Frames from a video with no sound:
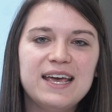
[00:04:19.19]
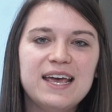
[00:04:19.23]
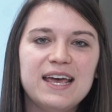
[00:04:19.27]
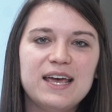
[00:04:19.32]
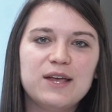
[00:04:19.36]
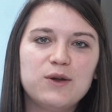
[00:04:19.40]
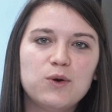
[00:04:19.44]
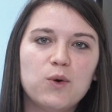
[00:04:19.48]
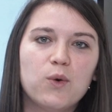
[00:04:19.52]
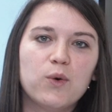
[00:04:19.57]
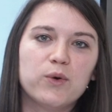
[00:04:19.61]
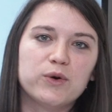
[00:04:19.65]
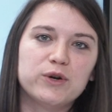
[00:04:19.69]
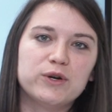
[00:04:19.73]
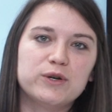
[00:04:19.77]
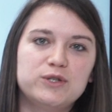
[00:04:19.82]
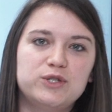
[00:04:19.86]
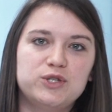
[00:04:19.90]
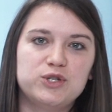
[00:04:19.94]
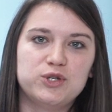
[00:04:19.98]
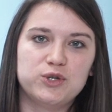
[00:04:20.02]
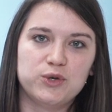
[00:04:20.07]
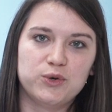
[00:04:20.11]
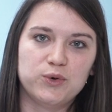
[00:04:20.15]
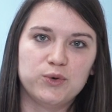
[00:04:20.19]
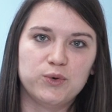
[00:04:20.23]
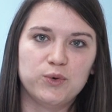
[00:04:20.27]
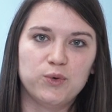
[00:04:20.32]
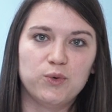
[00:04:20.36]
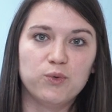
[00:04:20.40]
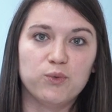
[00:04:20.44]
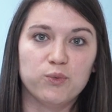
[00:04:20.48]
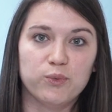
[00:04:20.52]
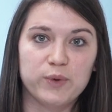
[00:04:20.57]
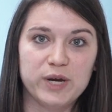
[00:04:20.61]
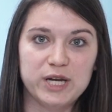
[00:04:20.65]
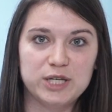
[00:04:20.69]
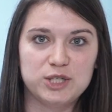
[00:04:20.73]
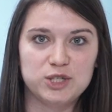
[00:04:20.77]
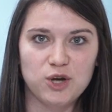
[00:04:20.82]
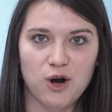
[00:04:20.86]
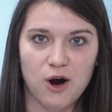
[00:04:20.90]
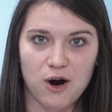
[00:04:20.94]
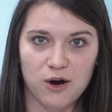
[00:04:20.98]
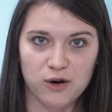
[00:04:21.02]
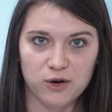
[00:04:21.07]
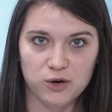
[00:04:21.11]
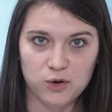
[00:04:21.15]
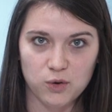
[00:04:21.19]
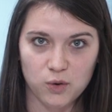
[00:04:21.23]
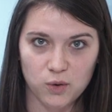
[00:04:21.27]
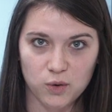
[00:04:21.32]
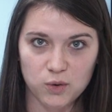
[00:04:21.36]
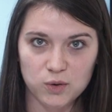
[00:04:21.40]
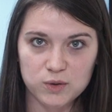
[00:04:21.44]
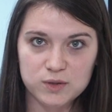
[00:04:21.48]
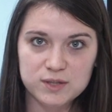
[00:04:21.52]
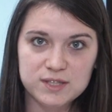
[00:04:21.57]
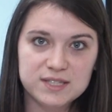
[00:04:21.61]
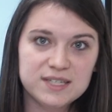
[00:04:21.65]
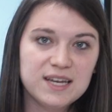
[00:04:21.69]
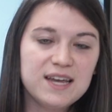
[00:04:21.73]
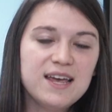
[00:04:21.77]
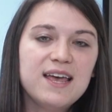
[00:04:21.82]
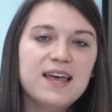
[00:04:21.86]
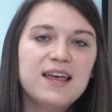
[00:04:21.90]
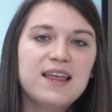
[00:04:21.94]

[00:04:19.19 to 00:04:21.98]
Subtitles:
in order to reach our goals.